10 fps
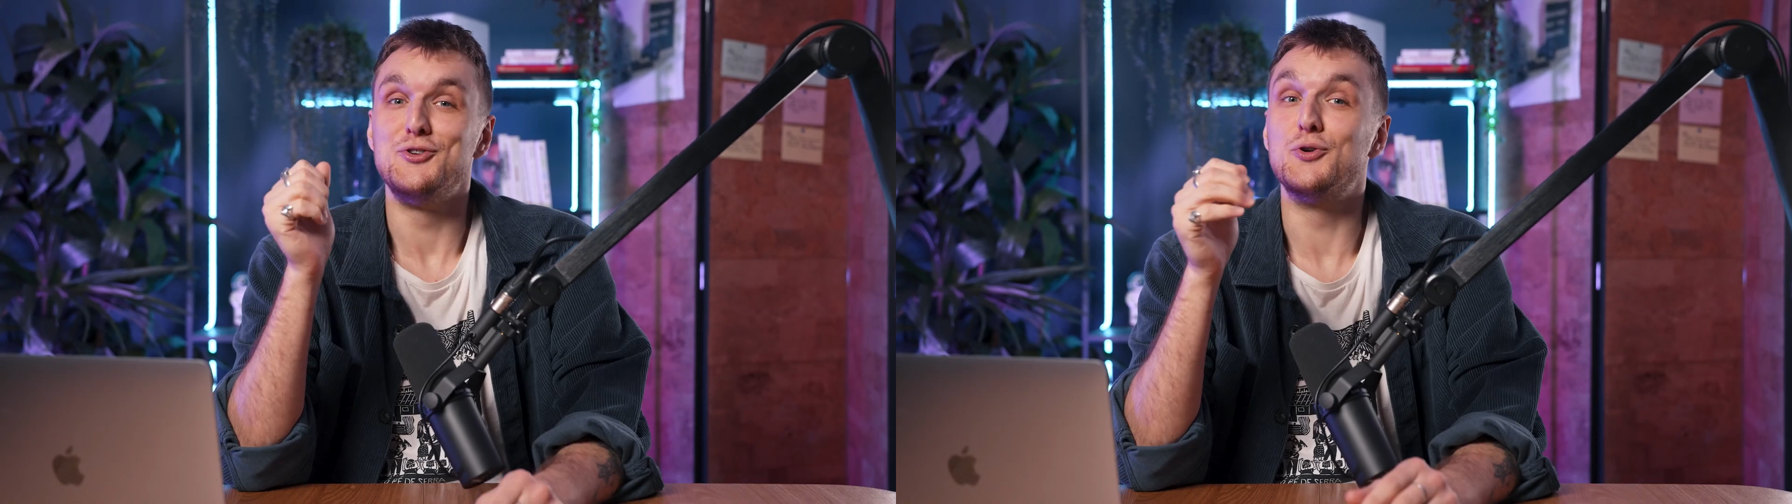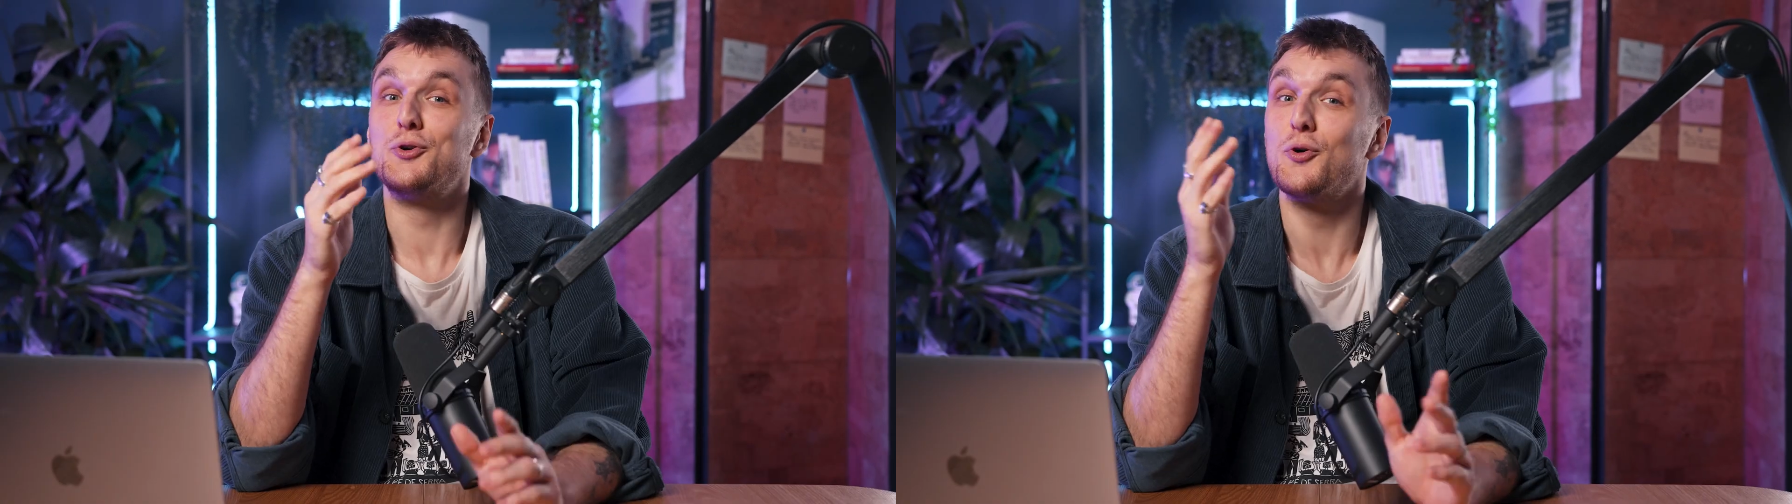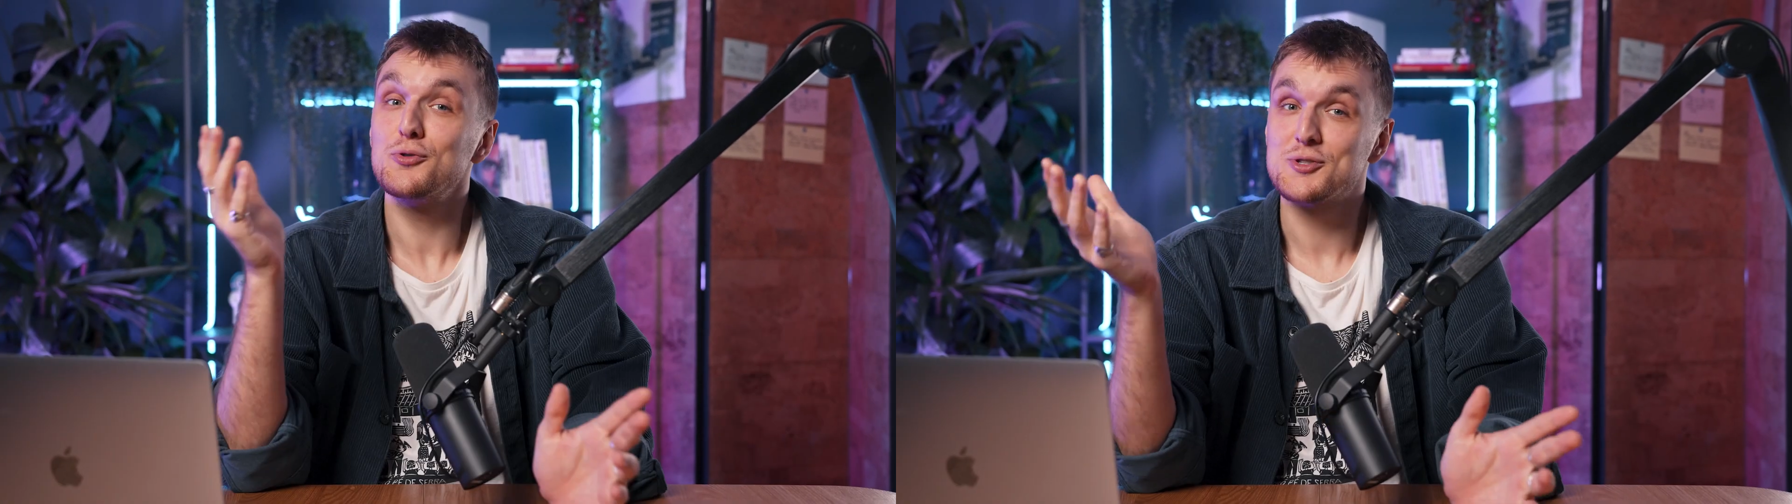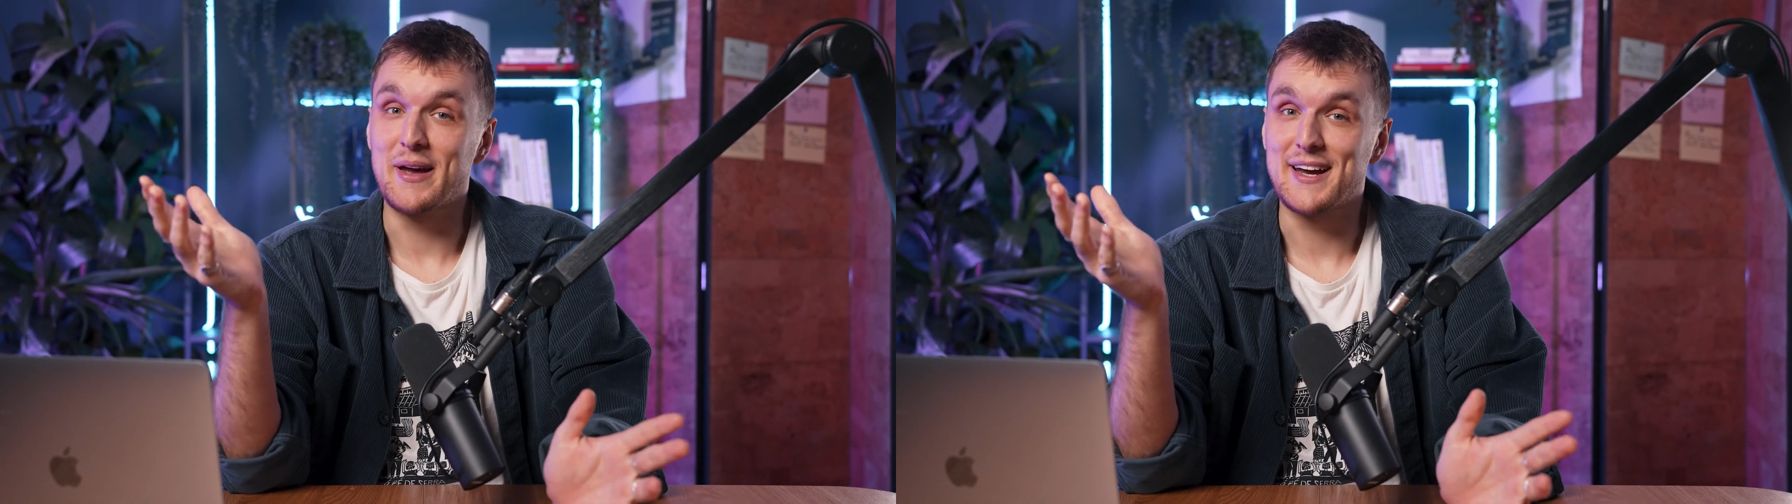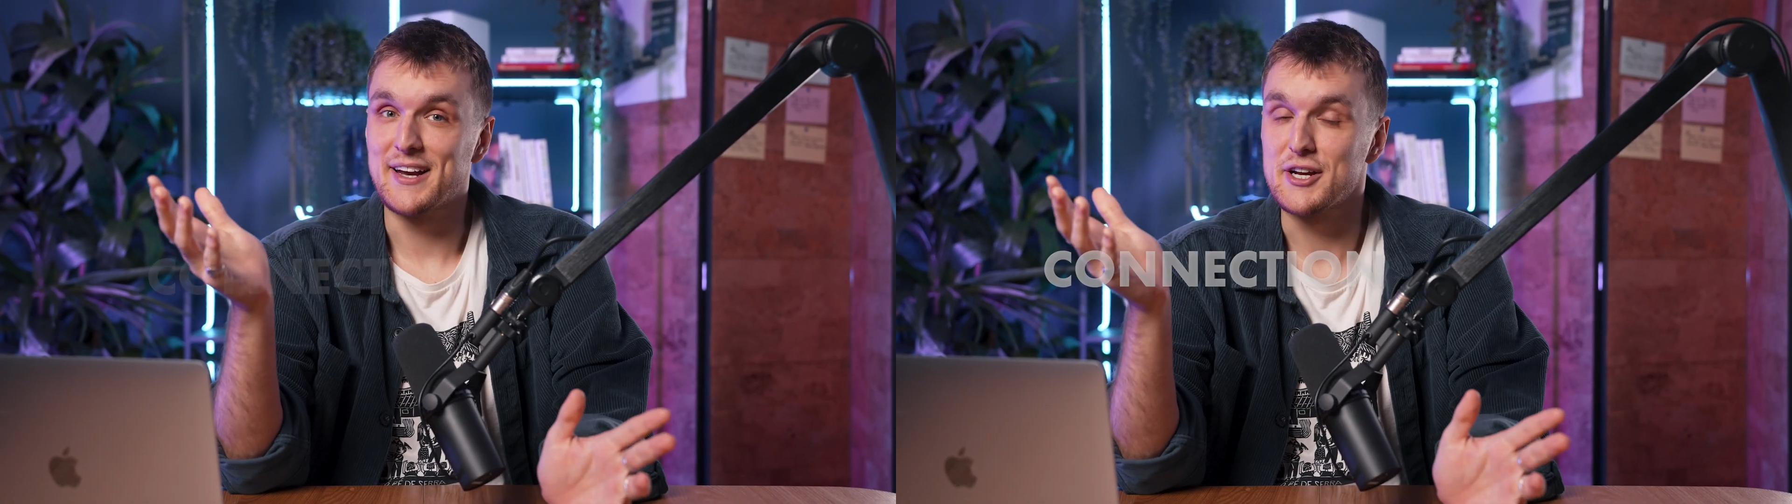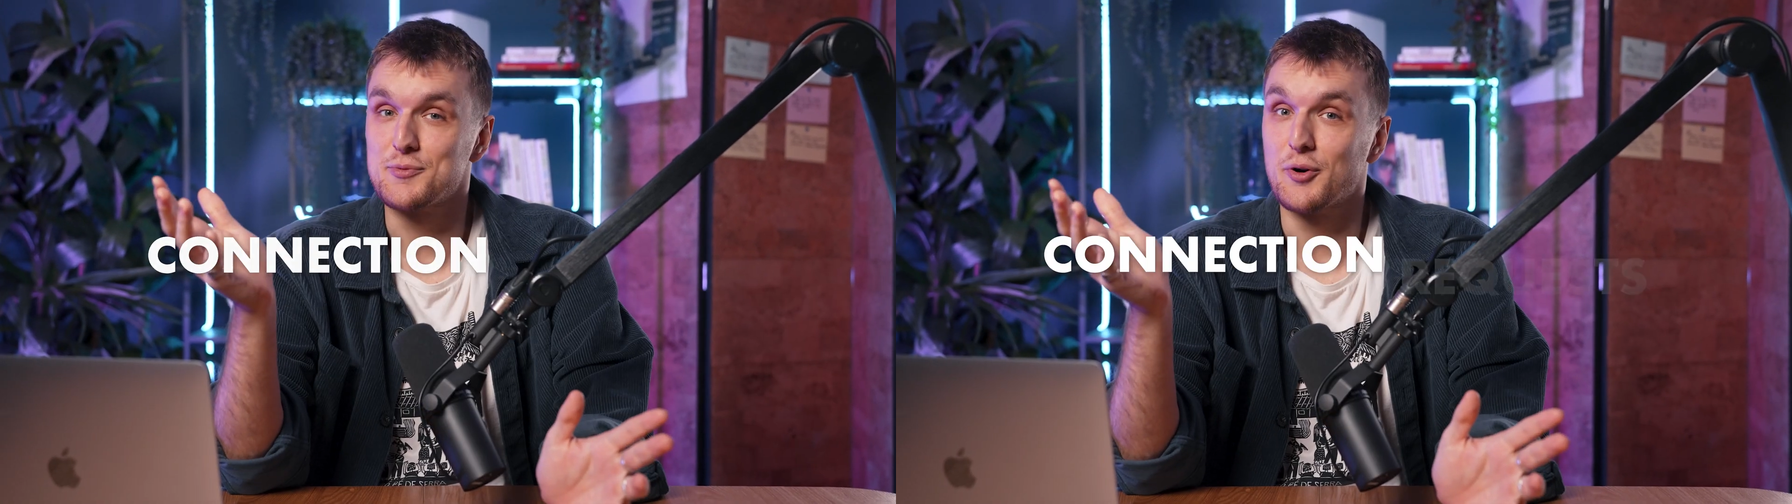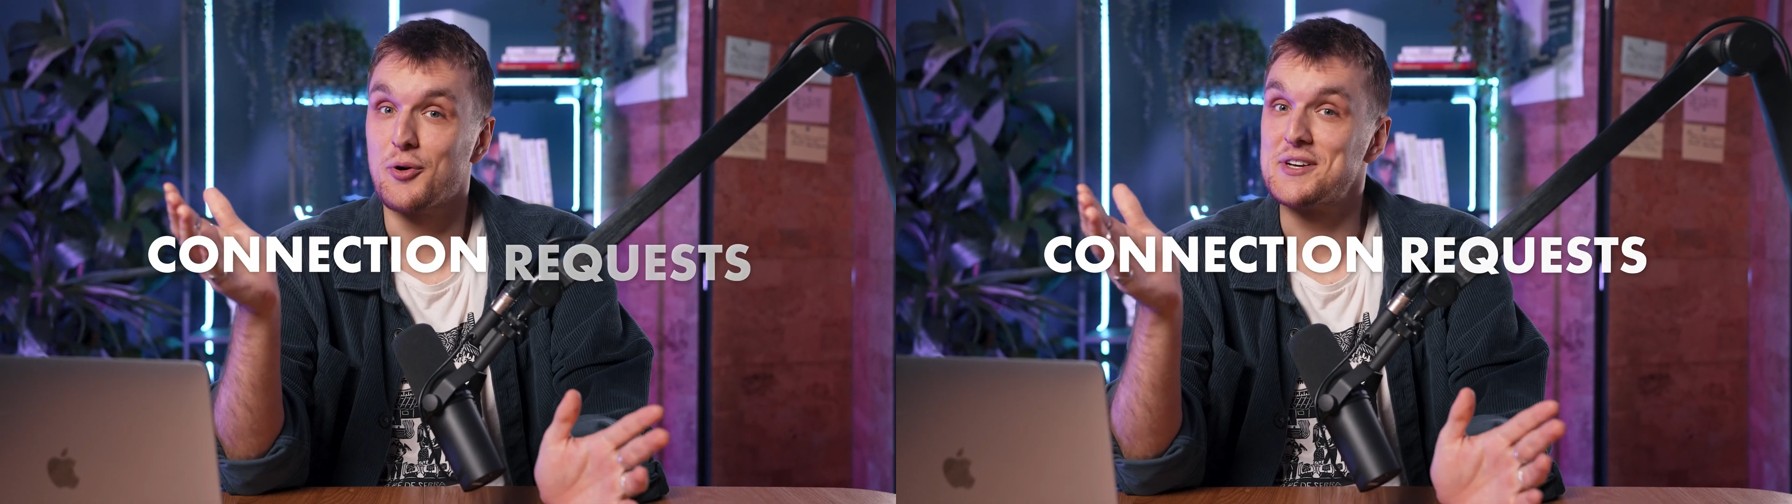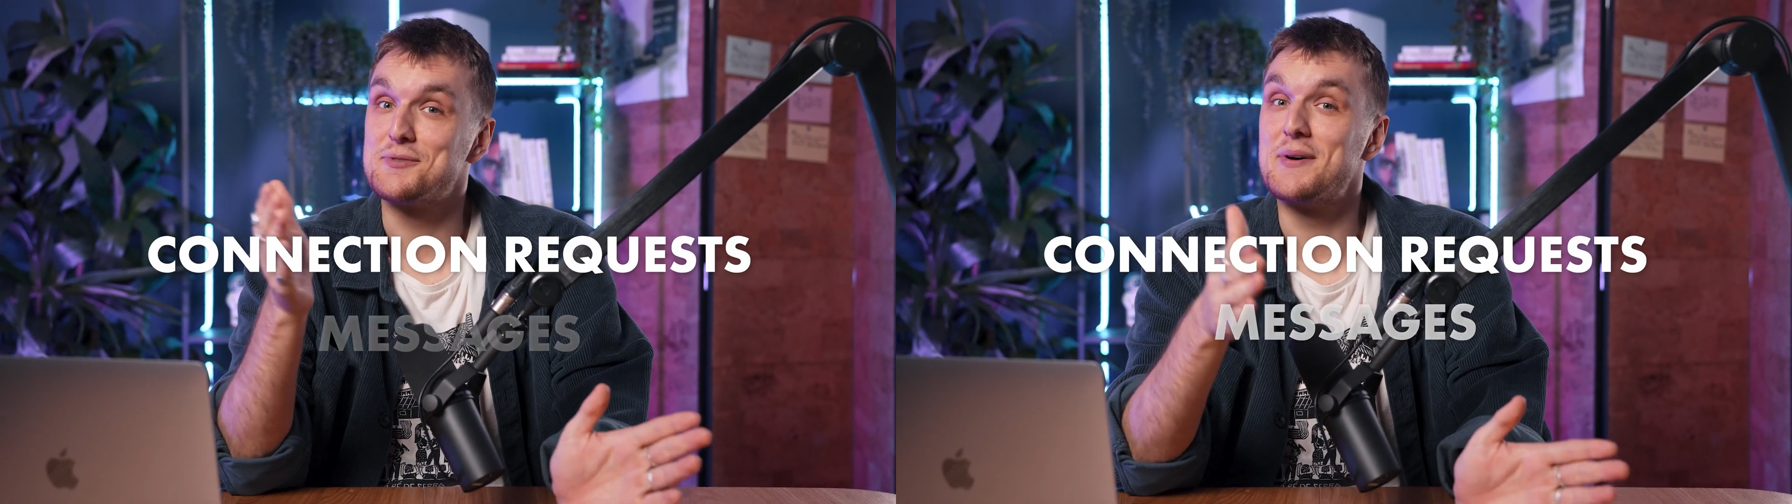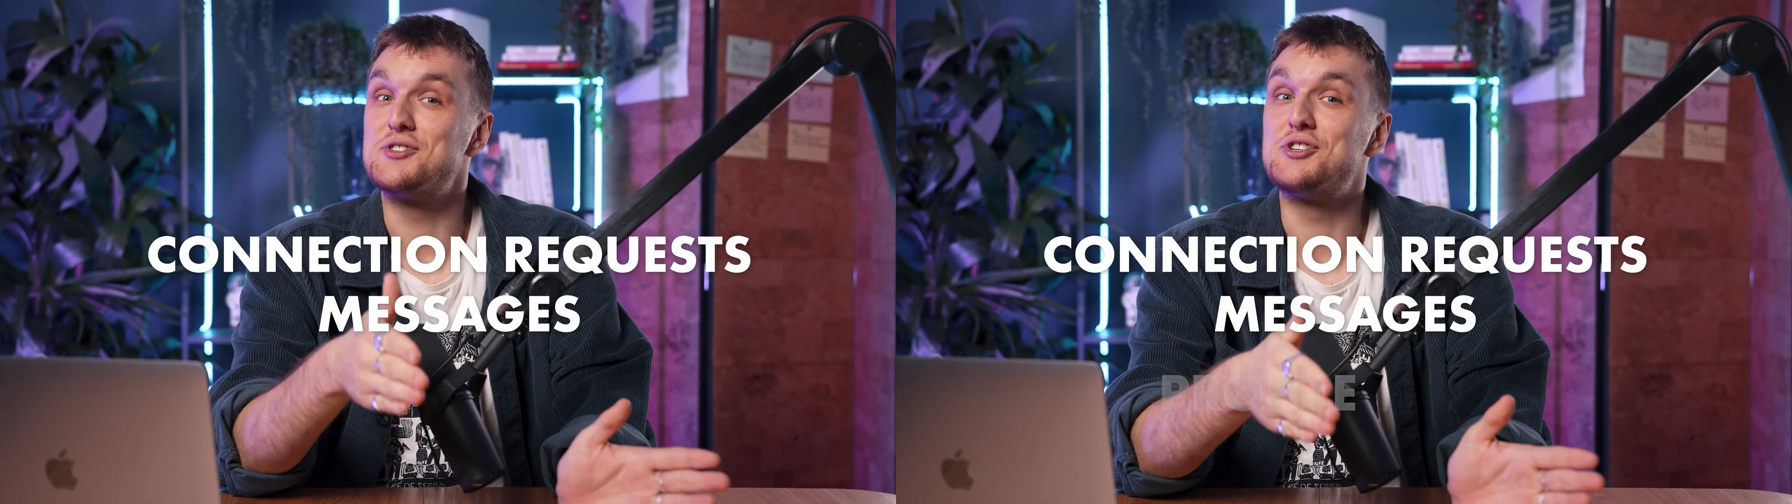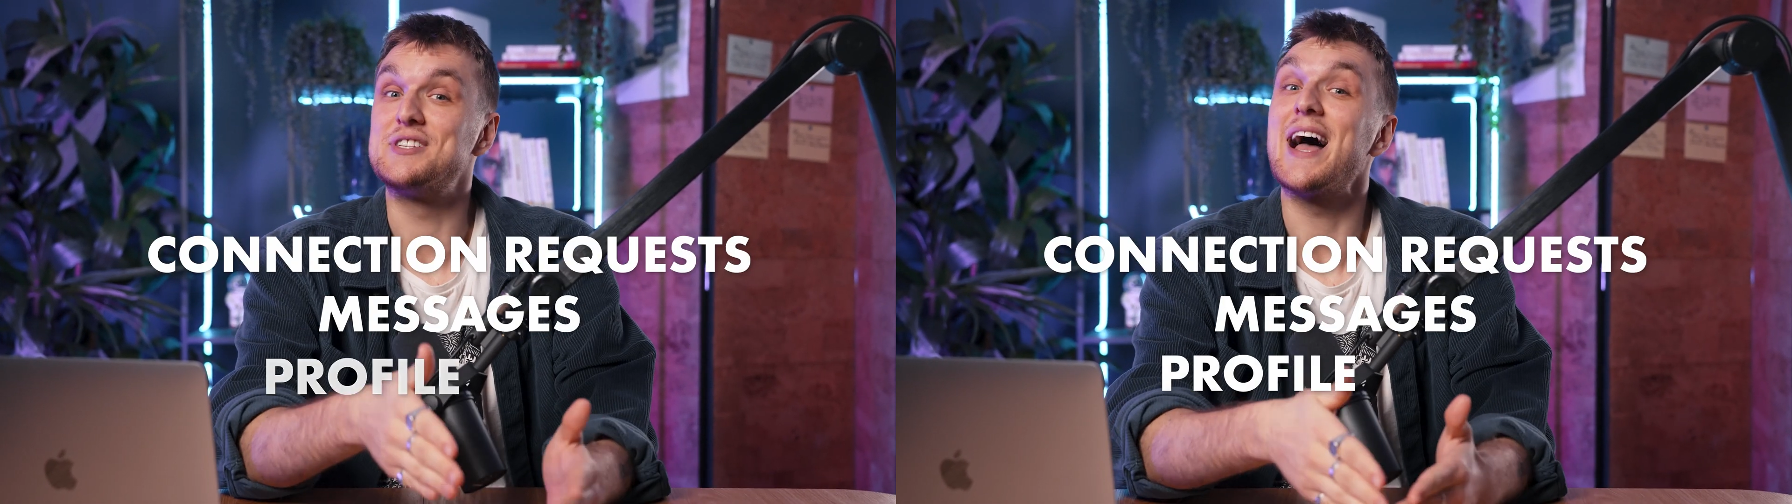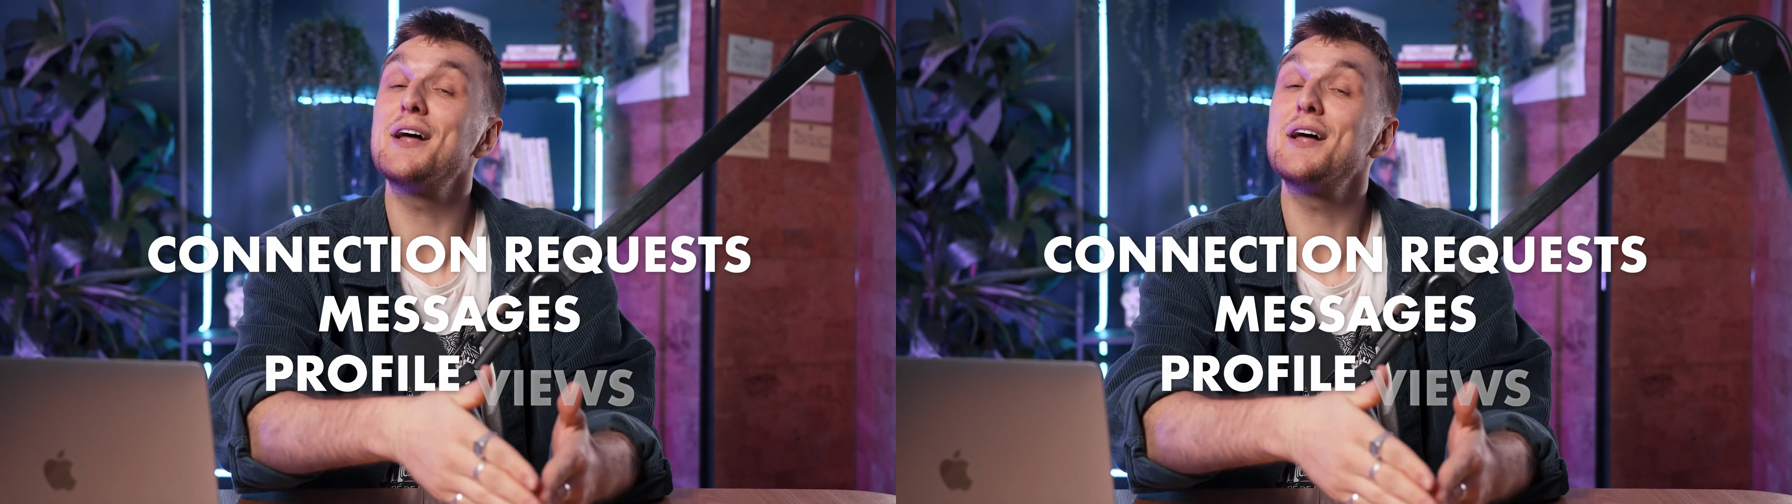You can automate connection requests, messages,